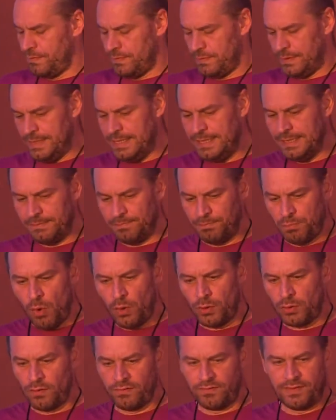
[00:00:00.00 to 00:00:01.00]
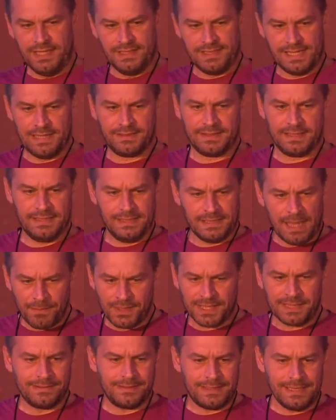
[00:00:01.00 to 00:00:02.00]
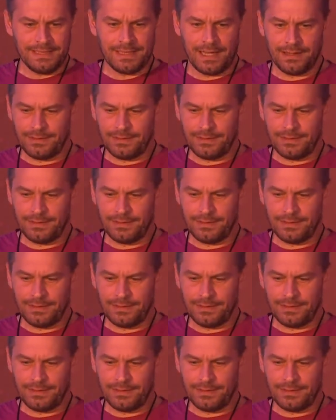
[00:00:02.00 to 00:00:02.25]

both of these entities, I mean, these are,